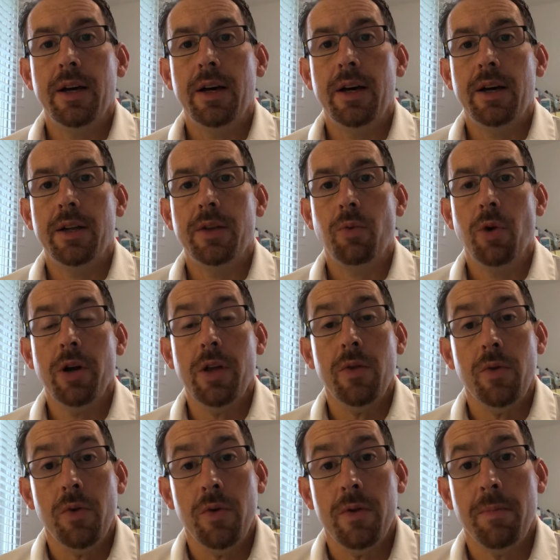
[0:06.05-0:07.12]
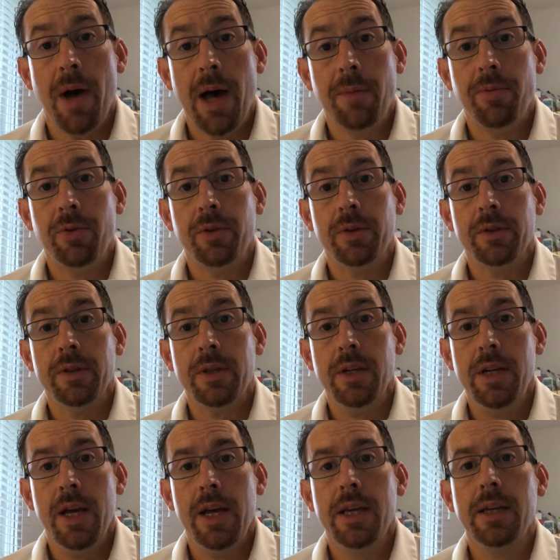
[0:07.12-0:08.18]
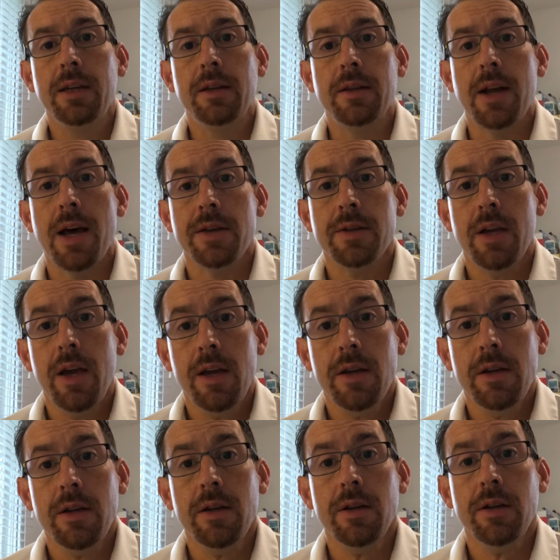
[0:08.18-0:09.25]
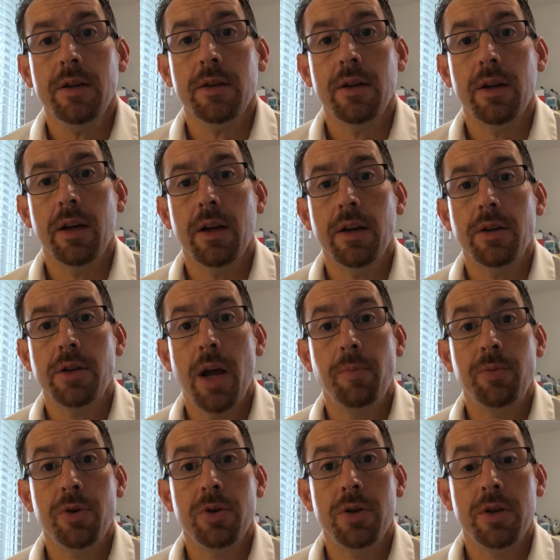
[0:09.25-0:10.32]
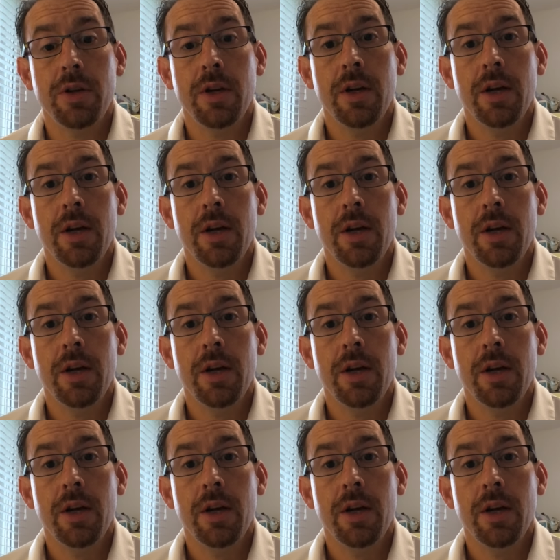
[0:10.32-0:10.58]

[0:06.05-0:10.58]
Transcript: Uh, working through the Bible today in Isaiah uh, chapters